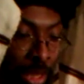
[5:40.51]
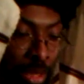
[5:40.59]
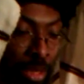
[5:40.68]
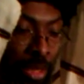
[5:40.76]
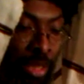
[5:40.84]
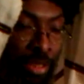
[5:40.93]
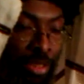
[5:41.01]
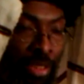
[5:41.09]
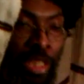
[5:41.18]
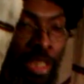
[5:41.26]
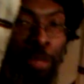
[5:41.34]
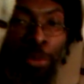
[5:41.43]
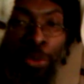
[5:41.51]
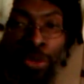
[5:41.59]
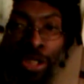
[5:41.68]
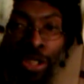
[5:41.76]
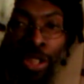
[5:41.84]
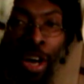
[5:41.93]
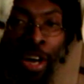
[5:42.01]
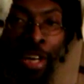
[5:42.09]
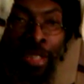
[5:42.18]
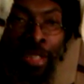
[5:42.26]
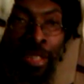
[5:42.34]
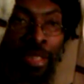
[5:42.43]
The sun, the moon, the
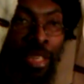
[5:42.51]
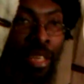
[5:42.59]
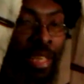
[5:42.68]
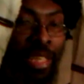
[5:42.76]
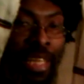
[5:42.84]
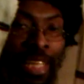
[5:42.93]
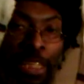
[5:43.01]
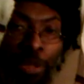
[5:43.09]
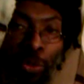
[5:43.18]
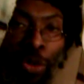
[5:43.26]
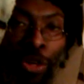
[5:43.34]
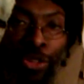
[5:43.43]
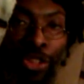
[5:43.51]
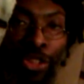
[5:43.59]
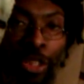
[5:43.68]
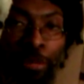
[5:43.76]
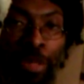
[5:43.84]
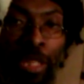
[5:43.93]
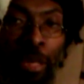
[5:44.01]
stars are not to be worshipped,